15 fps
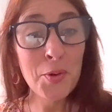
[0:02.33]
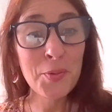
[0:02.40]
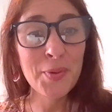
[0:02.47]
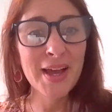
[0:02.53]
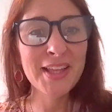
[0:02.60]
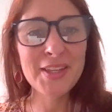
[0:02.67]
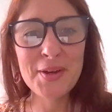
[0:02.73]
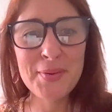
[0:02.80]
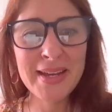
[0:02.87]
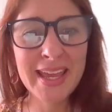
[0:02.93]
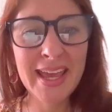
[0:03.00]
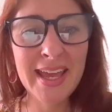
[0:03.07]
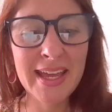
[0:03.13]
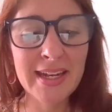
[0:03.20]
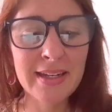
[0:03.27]
Oh, hello
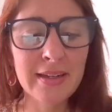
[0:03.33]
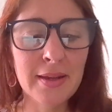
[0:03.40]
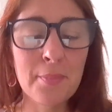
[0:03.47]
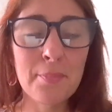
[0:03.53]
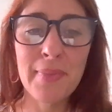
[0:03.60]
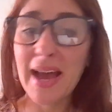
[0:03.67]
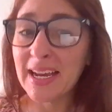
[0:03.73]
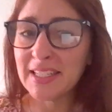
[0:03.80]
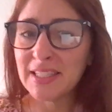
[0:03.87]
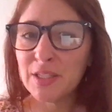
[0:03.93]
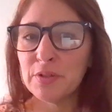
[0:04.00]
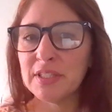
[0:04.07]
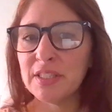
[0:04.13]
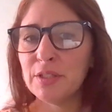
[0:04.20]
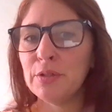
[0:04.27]
again. Back
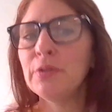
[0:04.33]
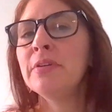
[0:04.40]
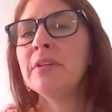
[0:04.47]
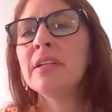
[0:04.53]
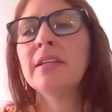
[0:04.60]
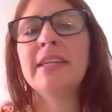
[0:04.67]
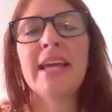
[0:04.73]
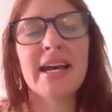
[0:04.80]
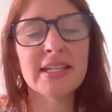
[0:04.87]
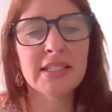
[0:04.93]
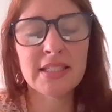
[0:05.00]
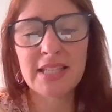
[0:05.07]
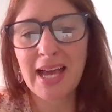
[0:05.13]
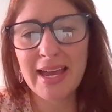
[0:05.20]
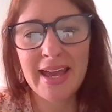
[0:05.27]
so soon?
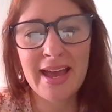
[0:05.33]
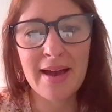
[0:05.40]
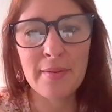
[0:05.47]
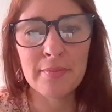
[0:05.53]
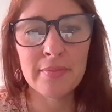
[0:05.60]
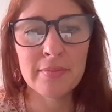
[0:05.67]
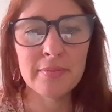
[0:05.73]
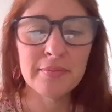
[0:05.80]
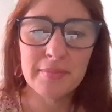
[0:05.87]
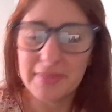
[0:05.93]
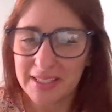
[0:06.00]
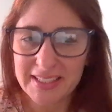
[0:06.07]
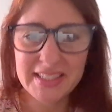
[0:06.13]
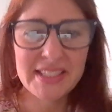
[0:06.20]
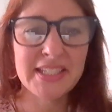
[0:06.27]
Yes, I am.
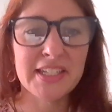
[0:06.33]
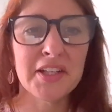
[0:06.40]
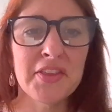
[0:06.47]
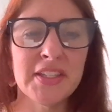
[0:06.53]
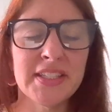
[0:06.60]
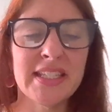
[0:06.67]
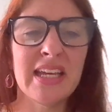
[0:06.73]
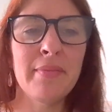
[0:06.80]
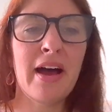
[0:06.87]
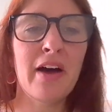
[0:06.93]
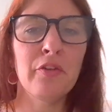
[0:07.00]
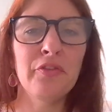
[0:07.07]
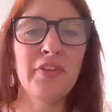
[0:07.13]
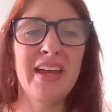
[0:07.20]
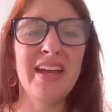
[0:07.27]
Still in the same
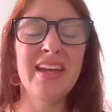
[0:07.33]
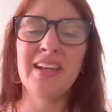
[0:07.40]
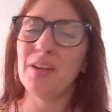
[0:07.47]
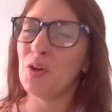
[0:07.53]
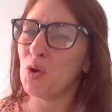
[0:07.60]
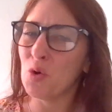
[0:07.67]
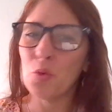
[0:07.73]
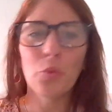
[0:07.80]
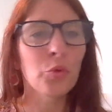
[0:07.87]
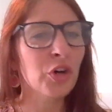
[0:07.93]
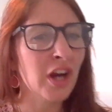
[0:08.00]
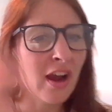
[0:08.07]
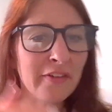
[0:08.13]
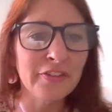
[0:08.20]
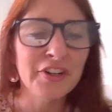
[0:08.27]
outfit. We're
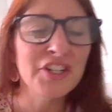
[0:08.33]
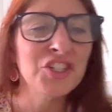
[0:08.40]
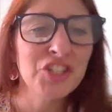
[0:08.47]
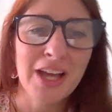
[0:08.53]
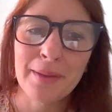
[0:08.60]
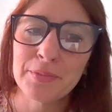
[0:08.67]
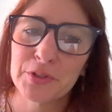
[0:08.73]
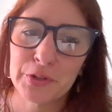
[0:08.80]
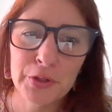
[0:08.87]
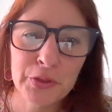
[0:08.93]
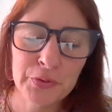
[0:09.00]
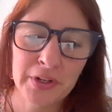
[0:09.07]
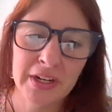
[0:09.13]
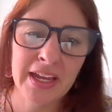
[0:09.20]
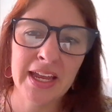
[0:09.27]
covering chapter
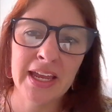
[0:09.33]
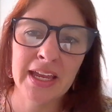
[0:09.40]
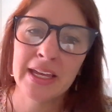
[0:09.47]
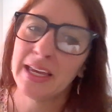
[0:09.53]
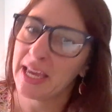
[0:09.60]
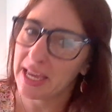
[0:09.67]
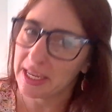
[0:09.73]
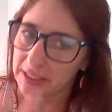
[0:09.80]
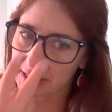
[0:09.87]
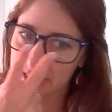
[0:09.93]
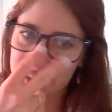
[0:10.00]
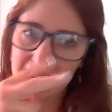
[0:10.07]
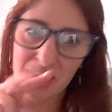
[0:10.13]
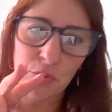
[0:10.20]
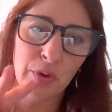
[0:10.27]
3.
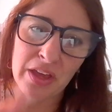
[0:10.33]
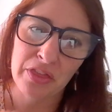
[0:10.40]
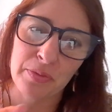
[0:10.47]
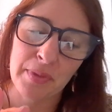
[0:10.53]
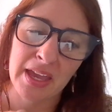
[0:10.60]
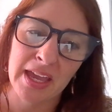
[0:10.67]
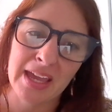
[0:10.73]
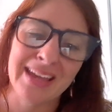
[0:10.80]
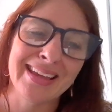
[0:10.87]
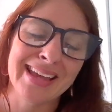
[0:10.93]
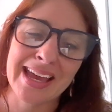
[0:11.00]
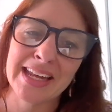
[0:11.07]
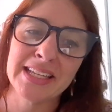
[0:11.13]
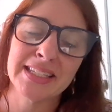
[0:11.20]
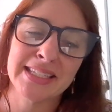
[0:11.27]
Stay with me.
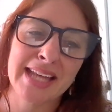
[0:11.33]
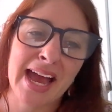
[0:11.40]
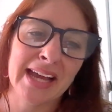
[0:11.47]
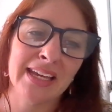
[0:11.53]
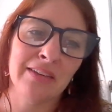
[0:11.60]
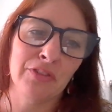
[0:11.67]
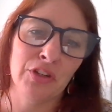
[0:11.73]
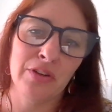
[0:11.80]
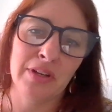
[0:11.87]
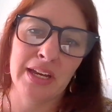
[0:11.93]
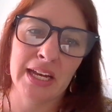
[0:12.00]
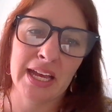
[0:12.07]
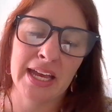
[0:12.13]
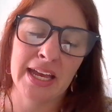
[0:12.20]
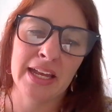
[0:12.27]
Get a snack if you
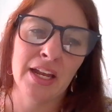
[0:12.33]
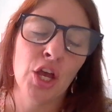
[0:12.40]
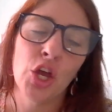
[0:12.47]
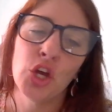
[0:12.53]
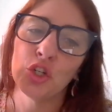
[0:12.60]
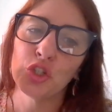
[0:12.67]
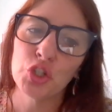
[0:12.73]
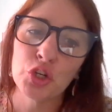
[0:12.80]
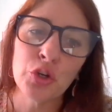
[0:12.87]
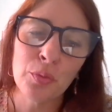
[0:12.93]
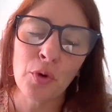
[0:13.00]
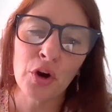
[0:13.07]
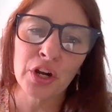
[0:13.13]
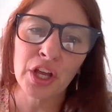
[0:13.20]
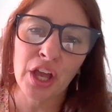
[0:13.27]
need it. Two
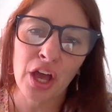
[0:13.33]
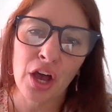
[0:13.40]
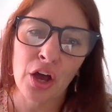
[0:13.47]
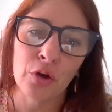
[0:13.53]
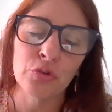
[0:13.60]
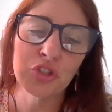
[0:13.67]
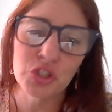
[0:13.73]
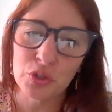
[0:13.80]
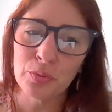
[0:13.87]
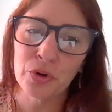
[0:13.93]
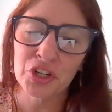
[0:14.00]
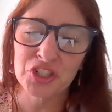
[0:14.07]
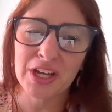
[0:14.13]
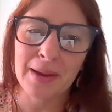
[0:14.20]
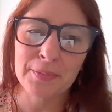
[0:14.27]
more to go. Two
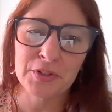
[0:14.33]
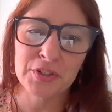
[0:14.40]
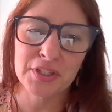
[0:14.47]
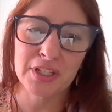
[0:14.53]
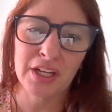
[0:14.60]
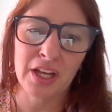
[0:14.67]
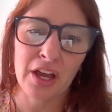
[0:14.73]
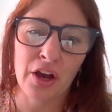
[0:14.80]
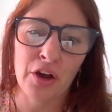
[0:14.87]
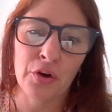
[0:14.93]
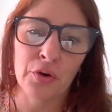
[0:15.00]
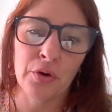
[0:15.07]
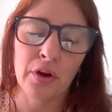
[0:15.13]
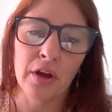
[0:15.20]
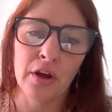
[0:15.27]
more chapters to
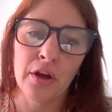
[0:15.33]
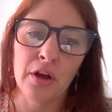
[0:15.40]
go